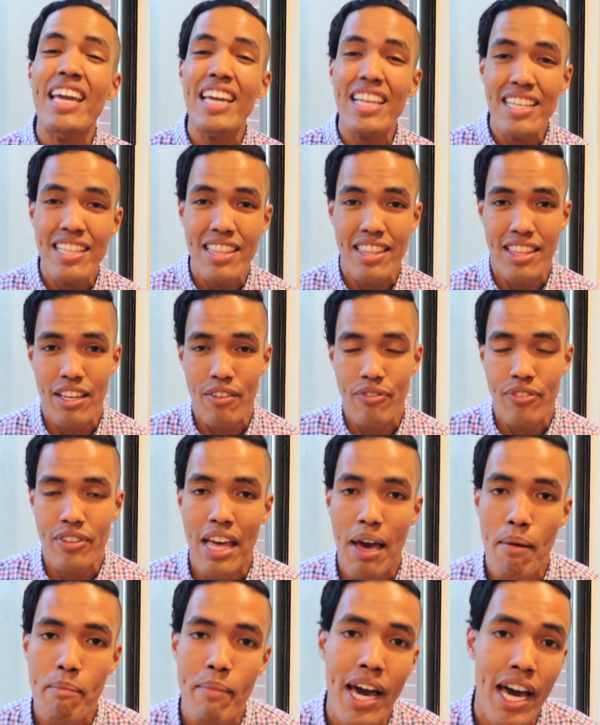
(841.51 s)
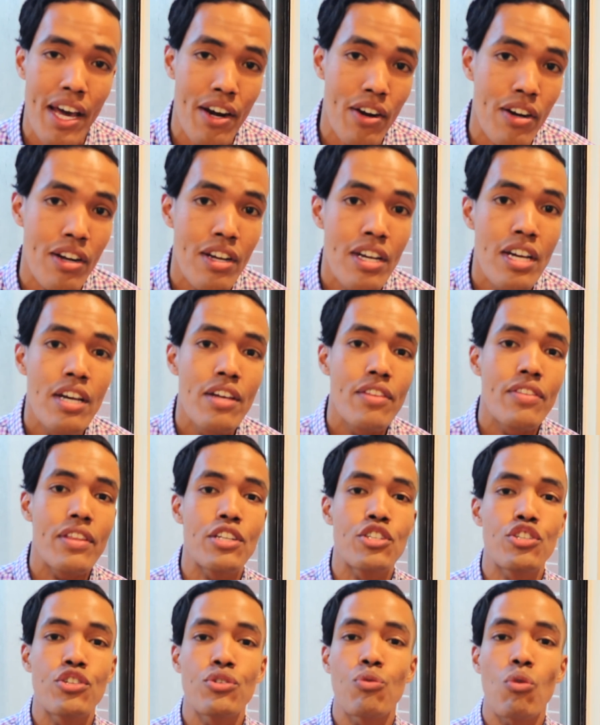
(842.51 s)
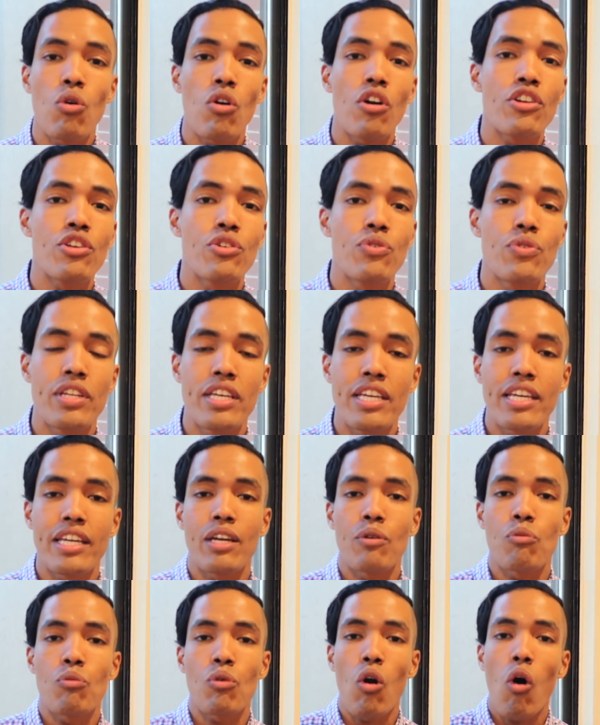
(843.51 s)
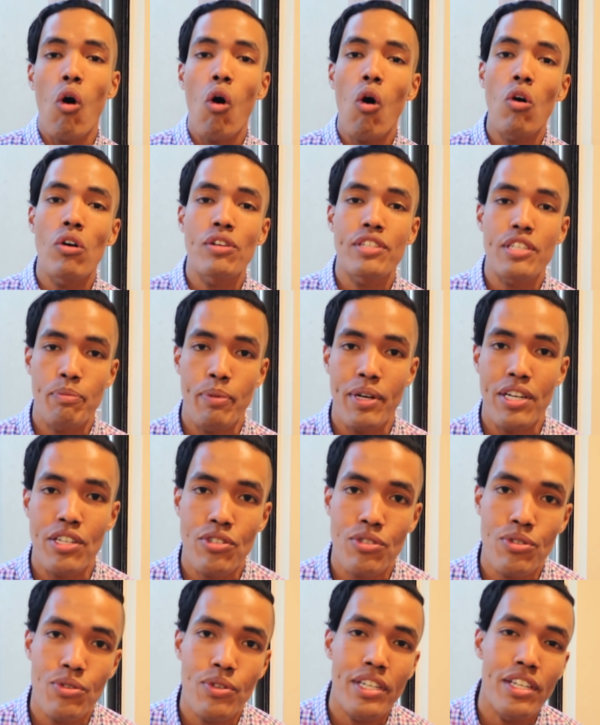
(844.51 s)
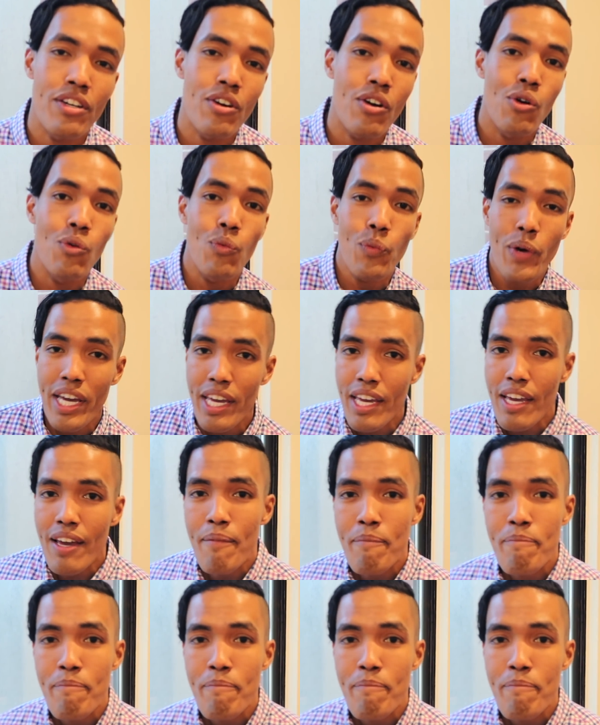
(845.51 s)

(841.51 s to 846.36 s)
anything for that matter, that you are unique and we're all special in our own way.